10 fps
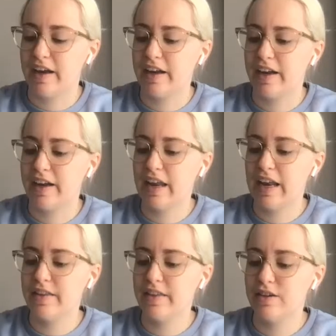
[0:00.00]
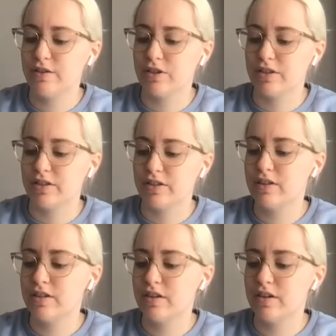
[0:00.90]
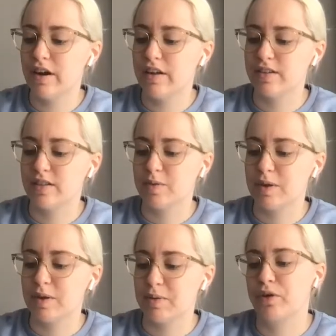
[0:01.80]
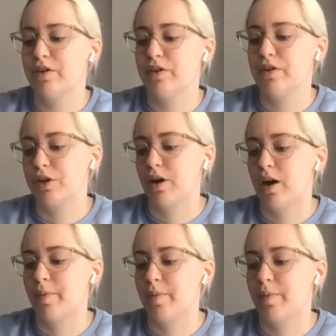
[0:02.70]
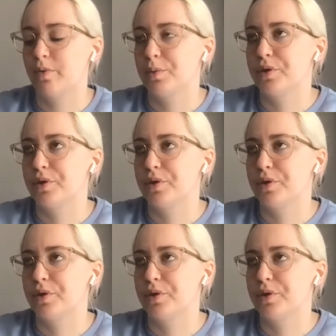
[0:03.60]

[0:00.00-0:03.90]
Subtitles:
and I think too, just, and this is maybe more of a general comment,